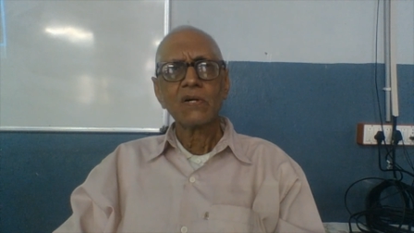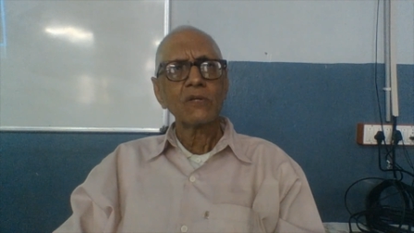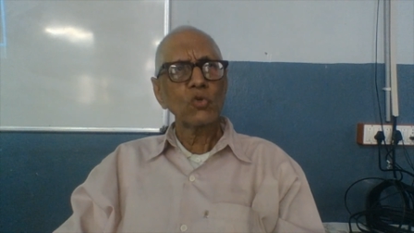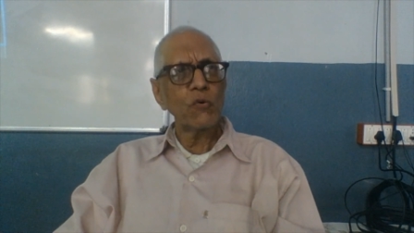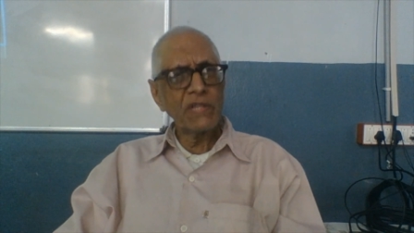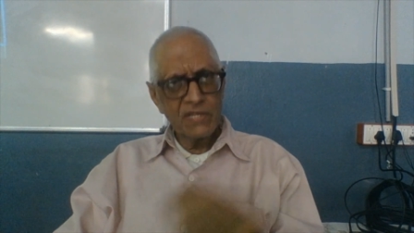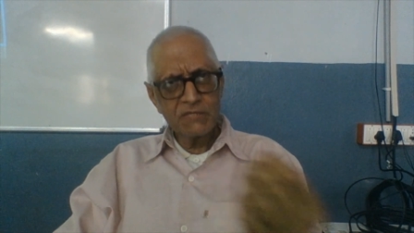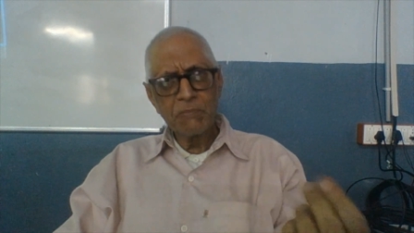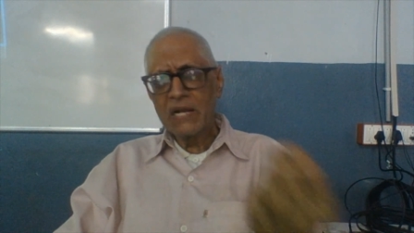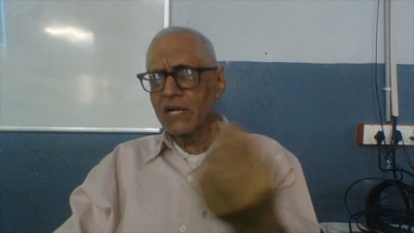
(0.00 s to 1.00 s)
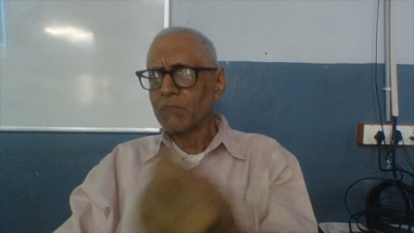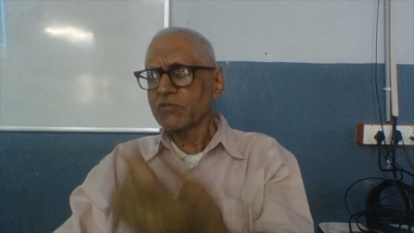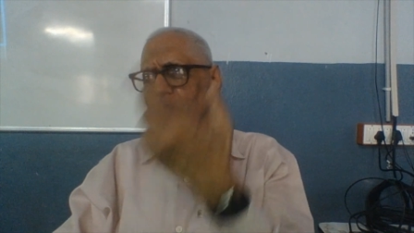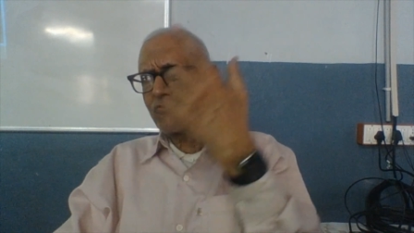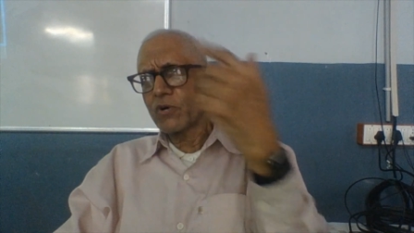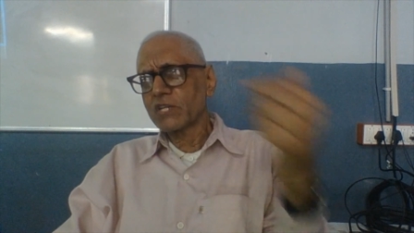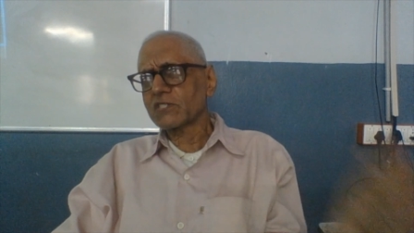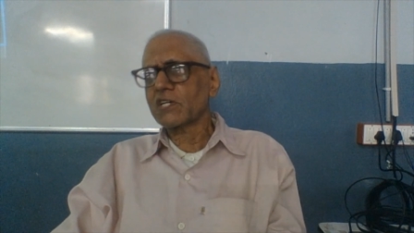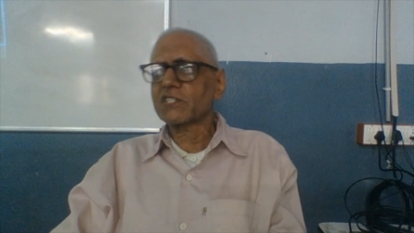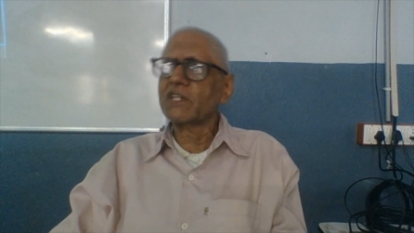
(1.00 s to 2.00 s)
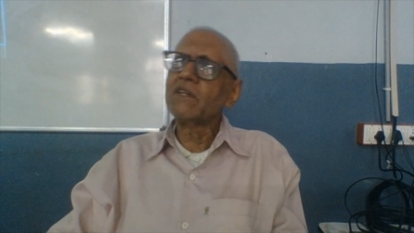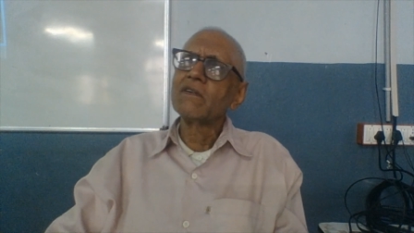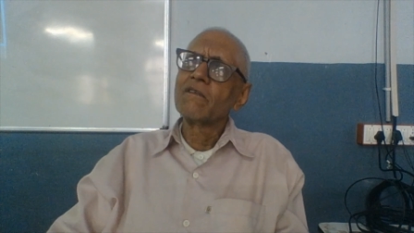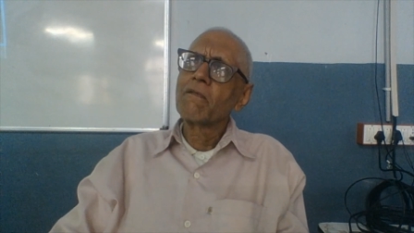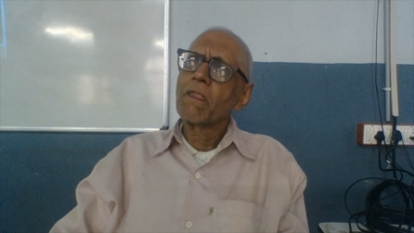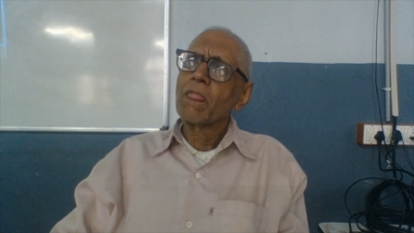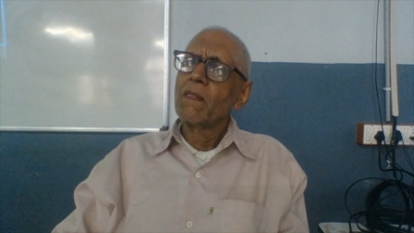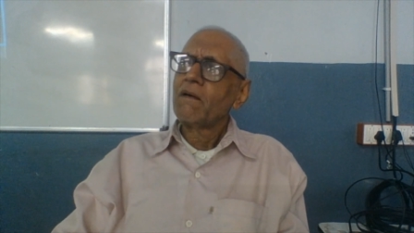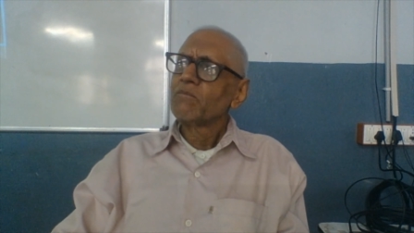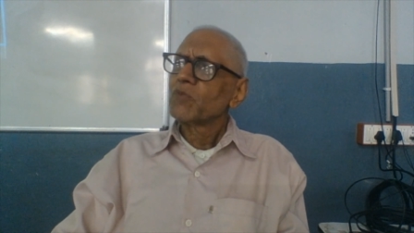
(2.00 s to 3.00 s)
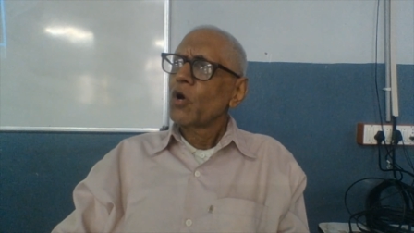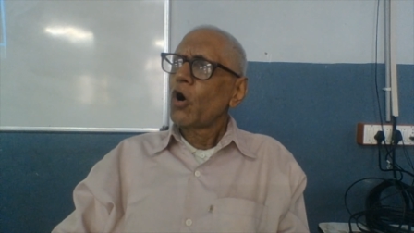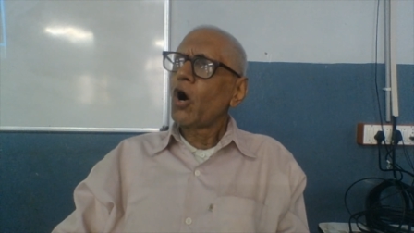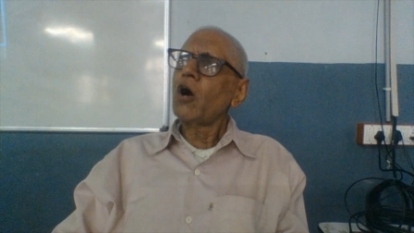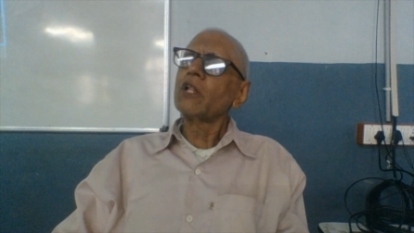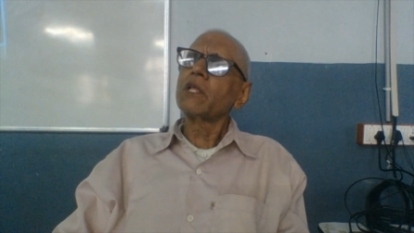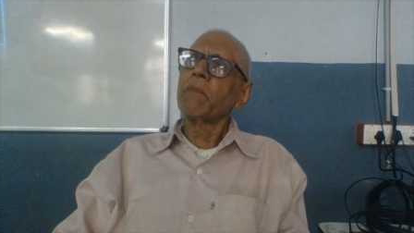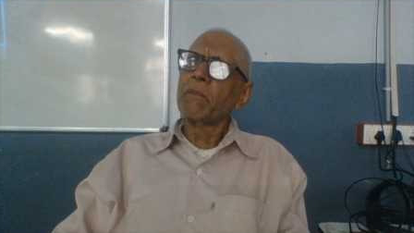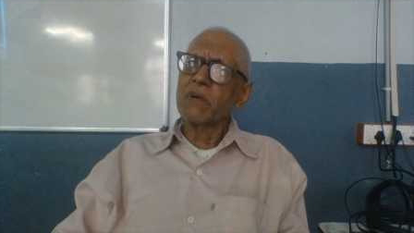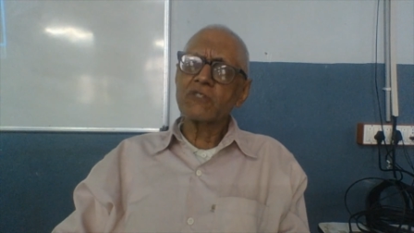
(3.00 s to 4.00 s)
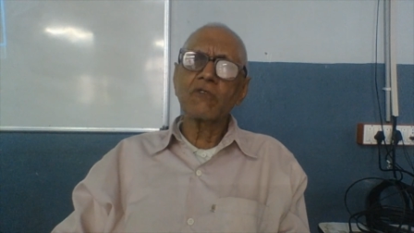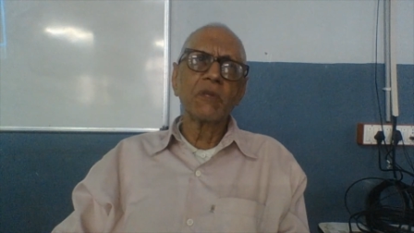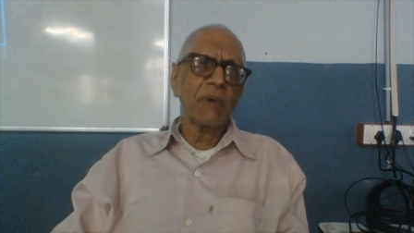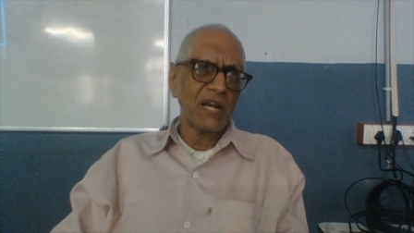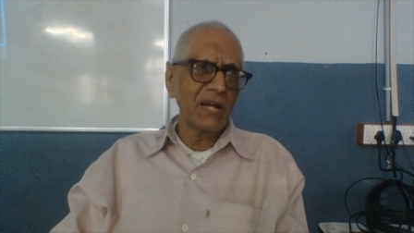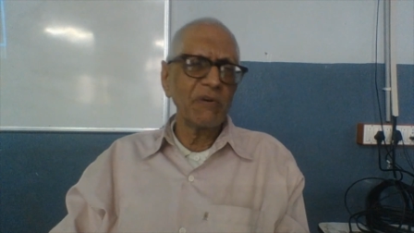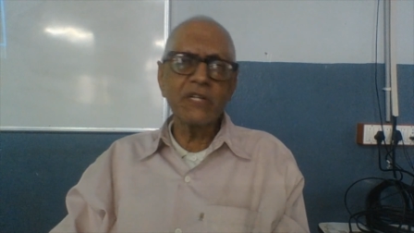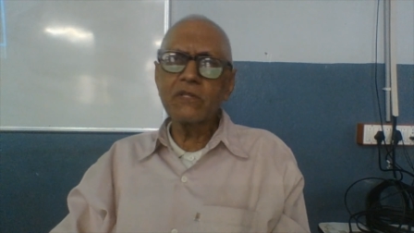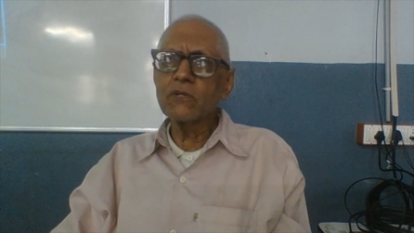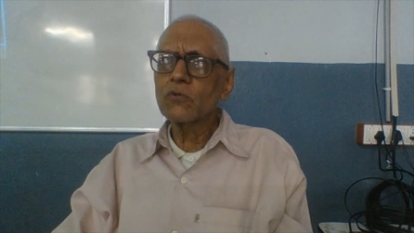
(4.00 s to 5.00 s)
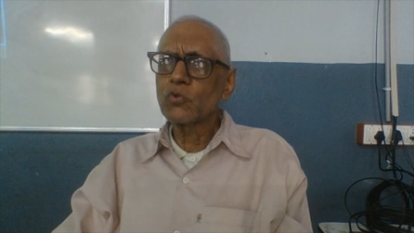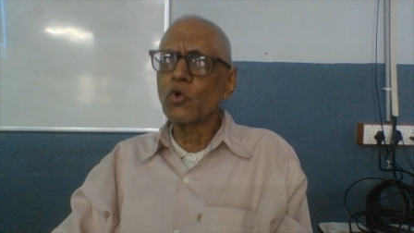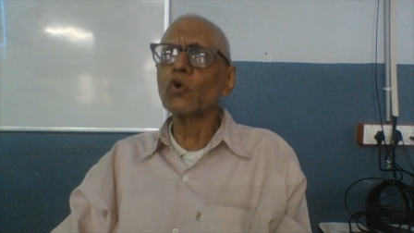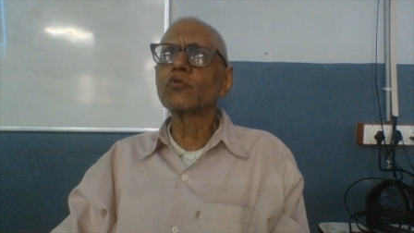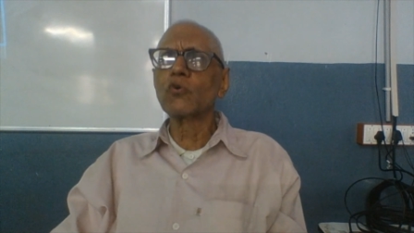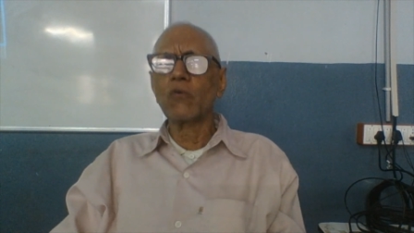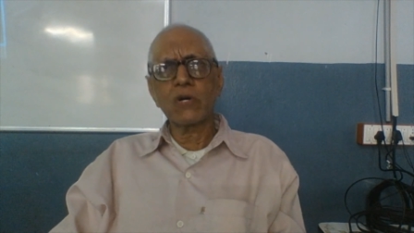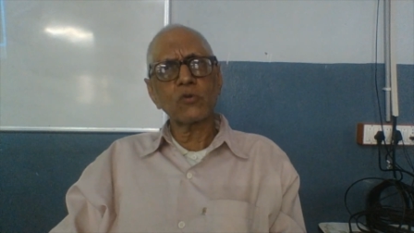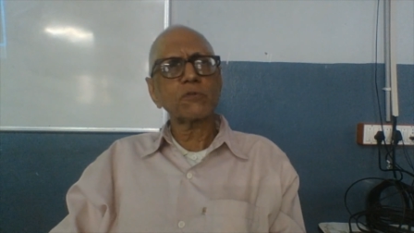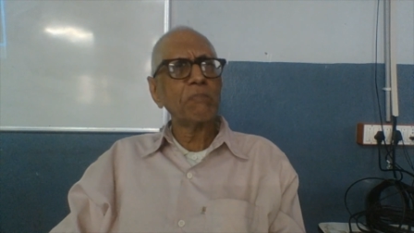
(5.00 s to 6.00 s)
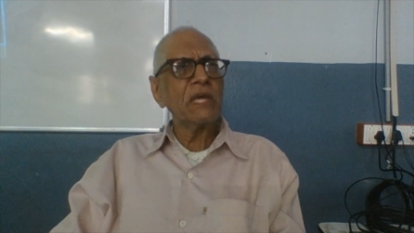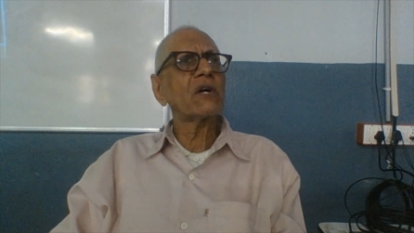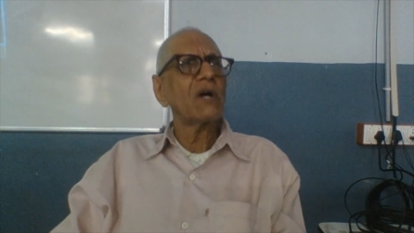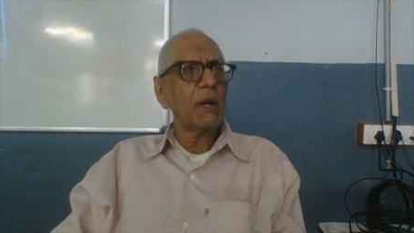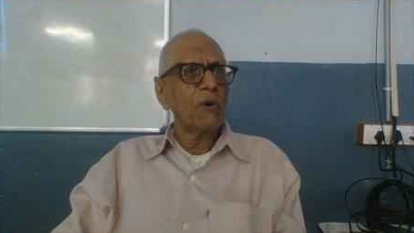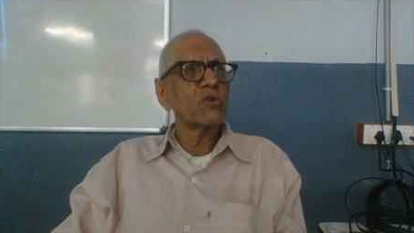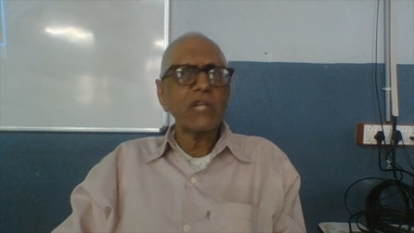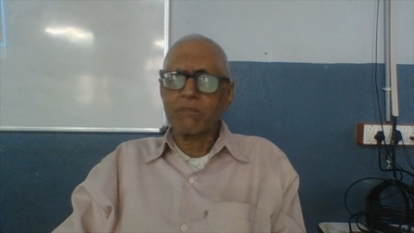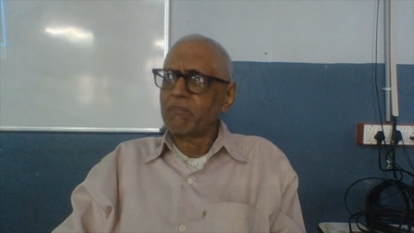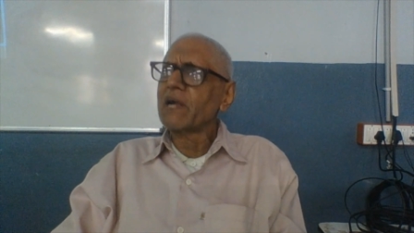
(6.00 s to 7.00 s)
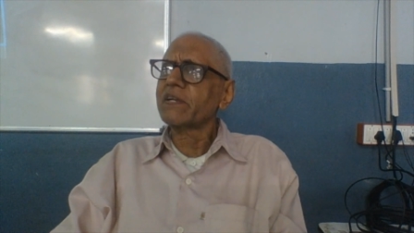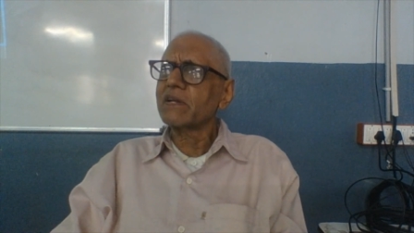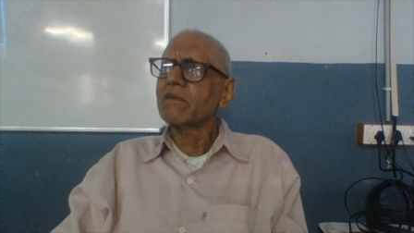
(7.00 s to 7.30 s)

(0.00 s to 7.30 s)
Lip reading: So when this bill comes up for discussion, all the members of the parliament, those who want to speak about that matter,